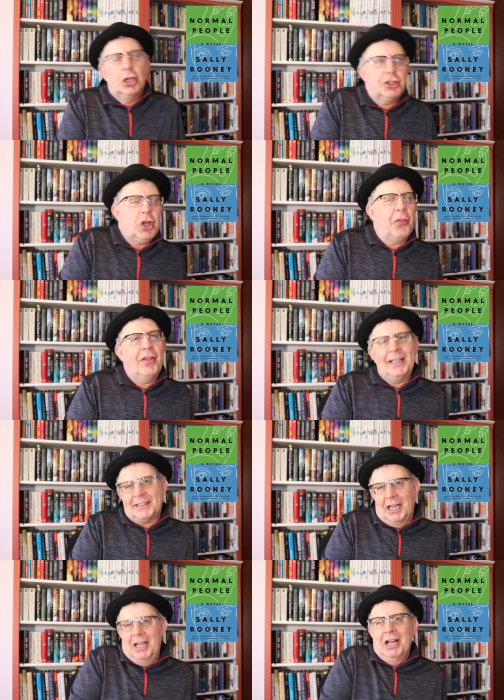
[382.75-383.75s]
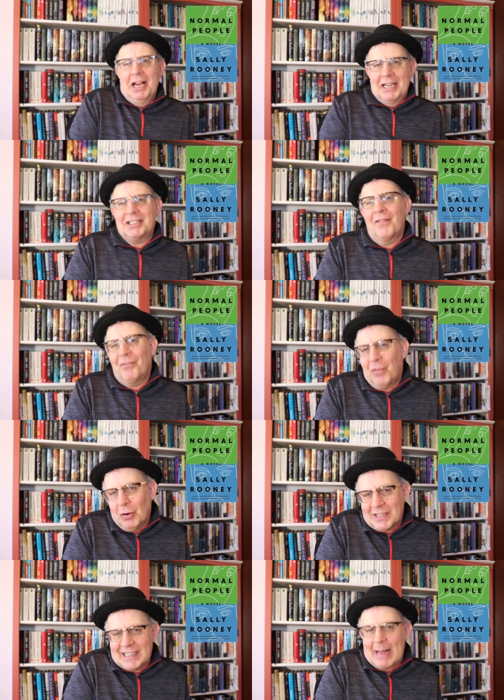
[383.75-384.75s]
So this is the
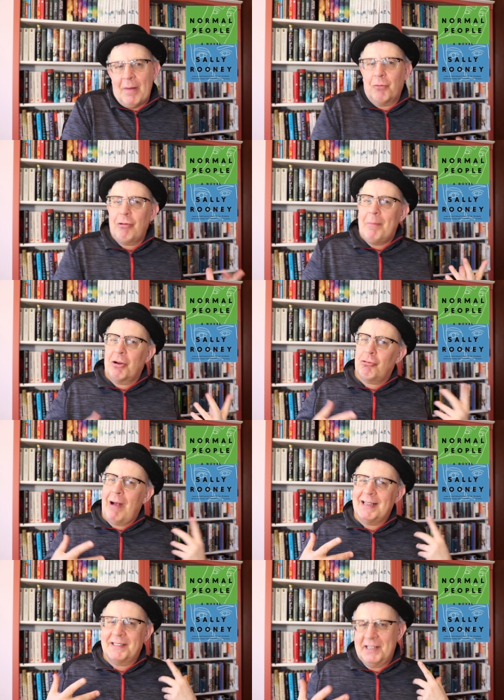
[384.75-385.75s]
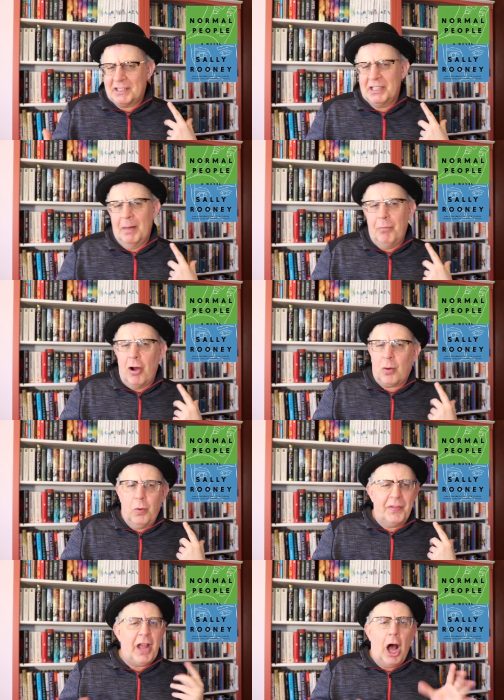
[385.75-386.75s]
first time I've come across this in a
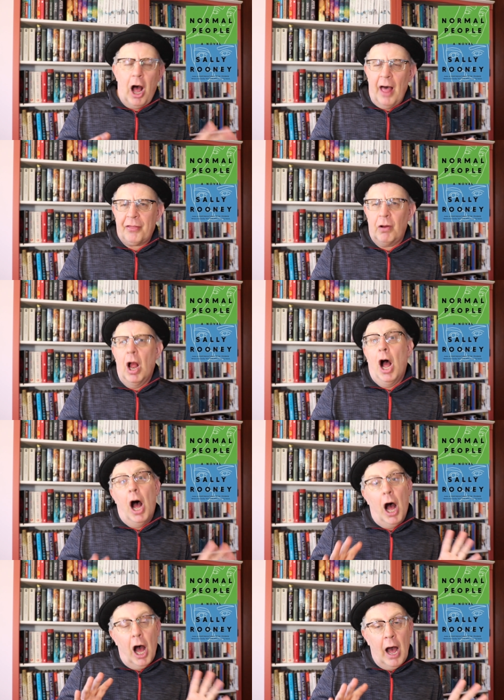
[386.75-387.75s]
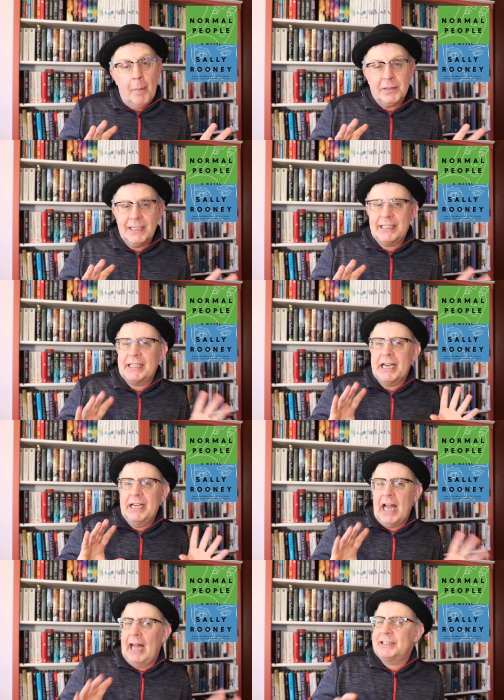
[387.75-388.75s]
book where the author opted to
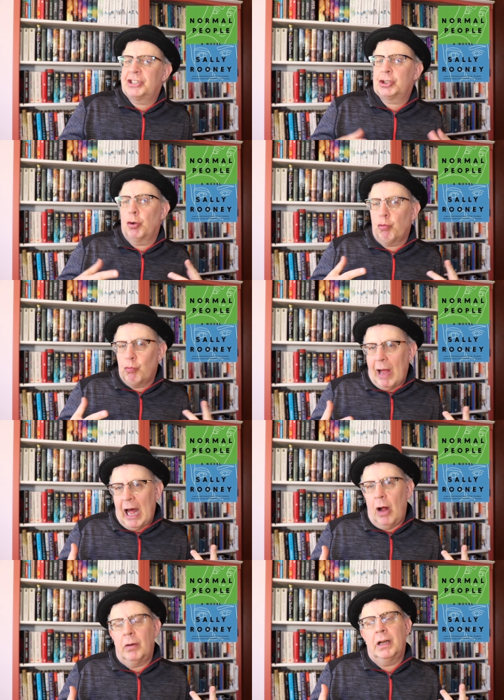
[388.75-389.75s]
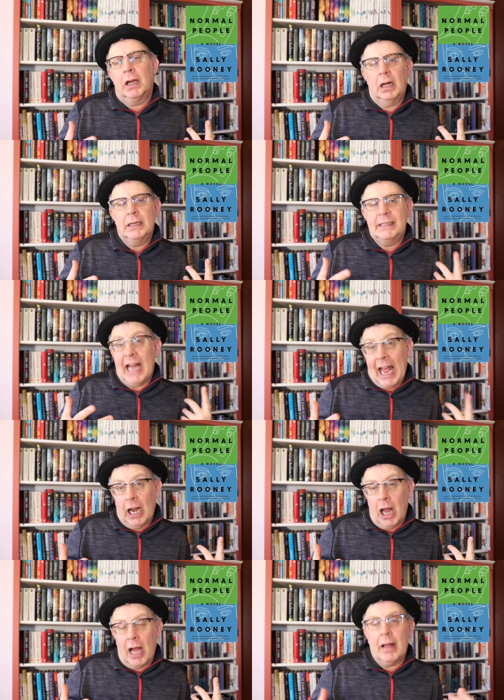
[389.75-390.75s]
not surround
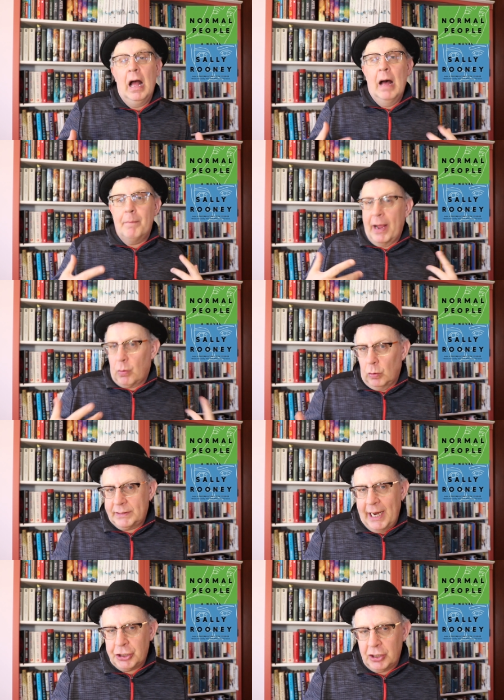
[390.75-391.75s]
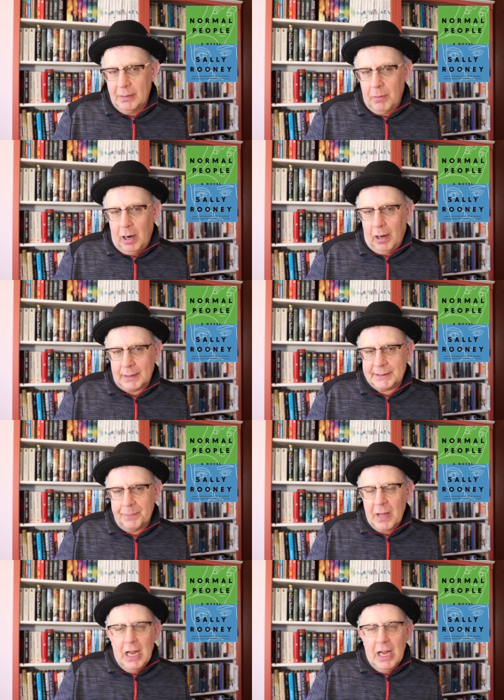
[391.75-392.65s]
dialogue by quotation marks.